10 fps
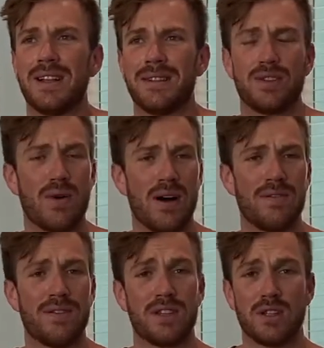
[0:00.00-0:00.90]

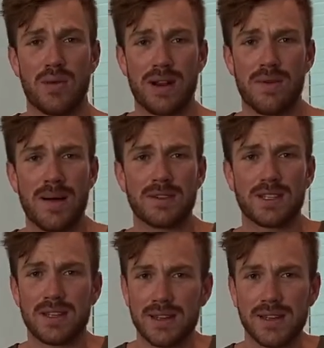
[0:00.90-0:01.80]
12 to 20
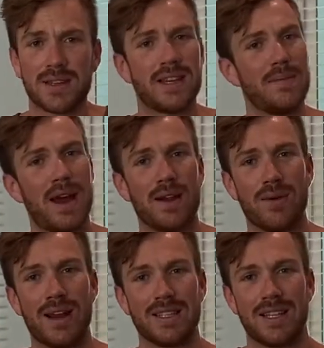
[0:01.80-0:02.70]
reps. Keep adding
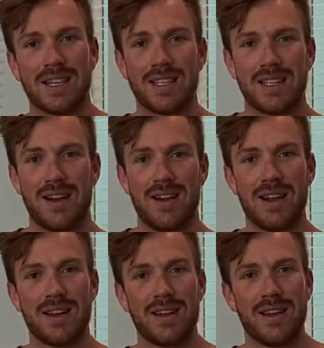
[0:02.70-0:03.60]
weight as
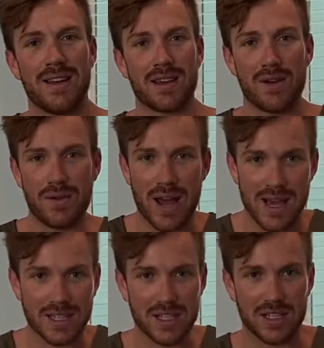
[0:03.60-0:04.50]
necessary. Go
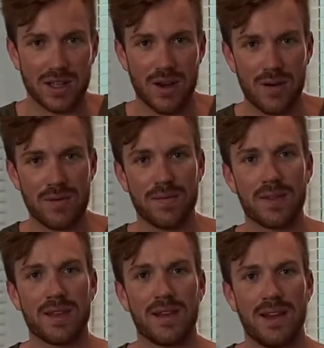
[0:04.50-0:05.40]
nice and slow.
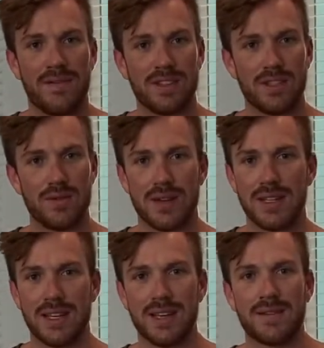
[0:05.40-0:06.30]
If it's too
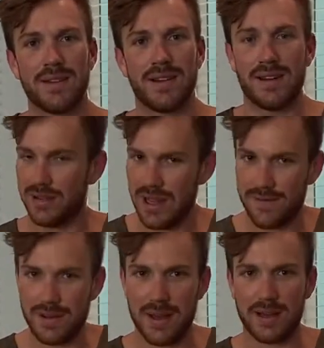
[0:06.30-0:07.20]
easy, it'll
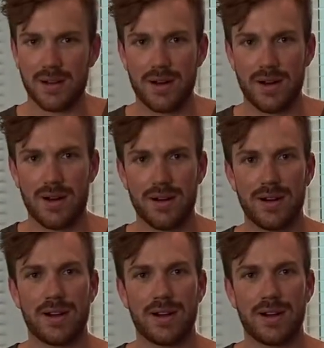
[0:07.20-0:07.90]
definitely make it a lot harder.